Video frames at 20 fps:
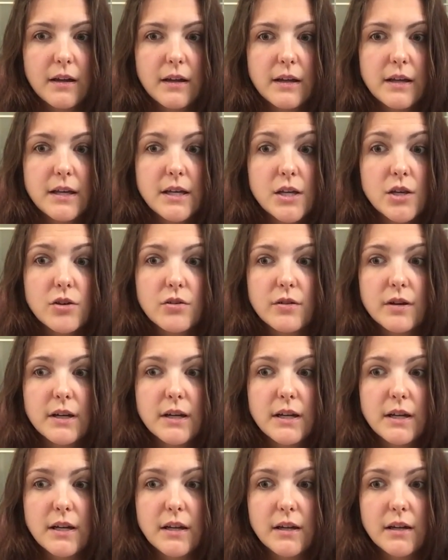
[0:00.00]

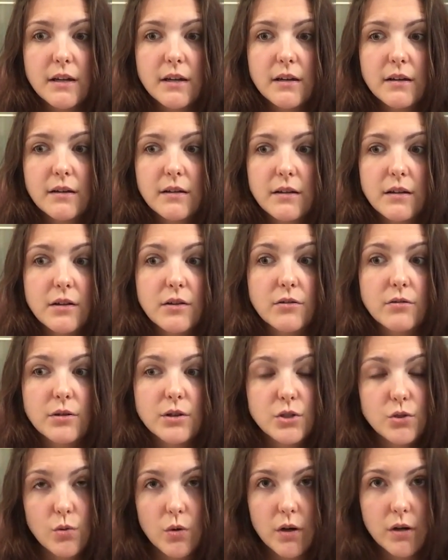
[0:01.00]
hearing, a
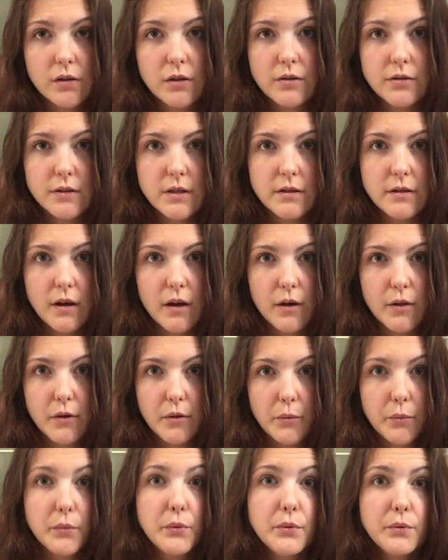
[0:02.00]
door close in the other
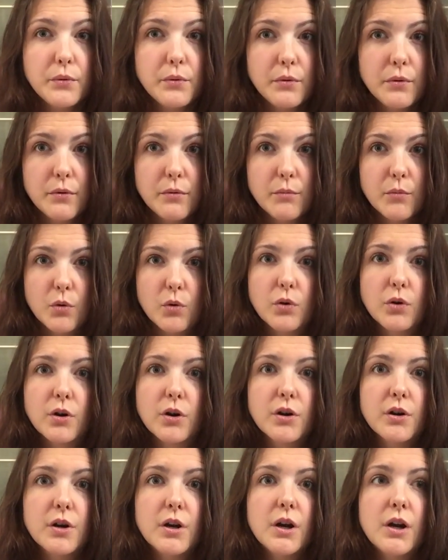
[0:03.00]
room, or
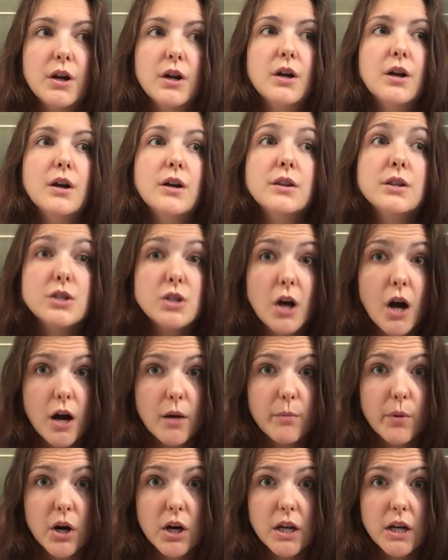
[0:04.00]
the
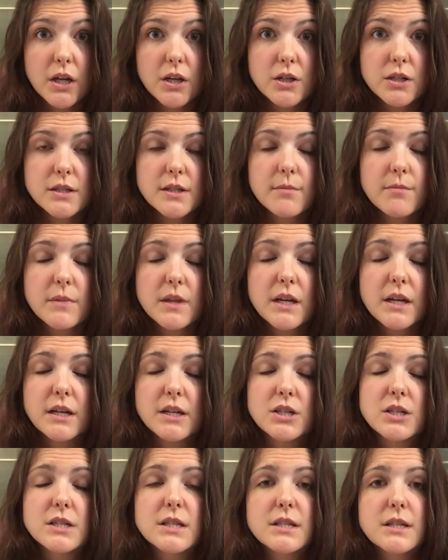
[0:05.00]
dog barking or something,
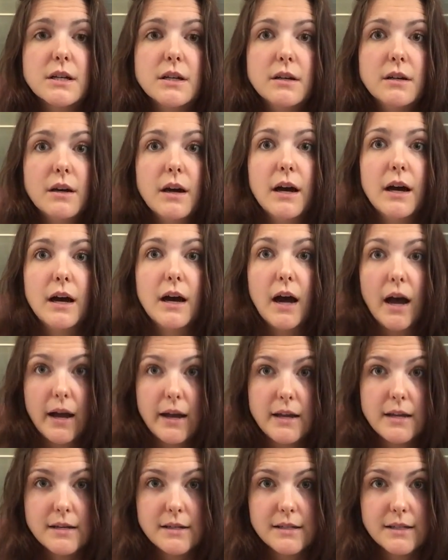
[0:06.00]
it just
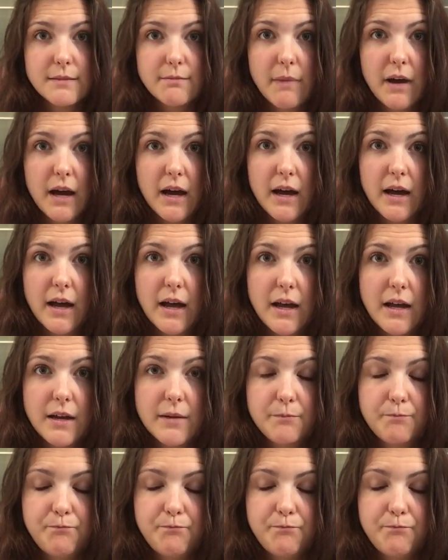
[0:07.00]
heightens my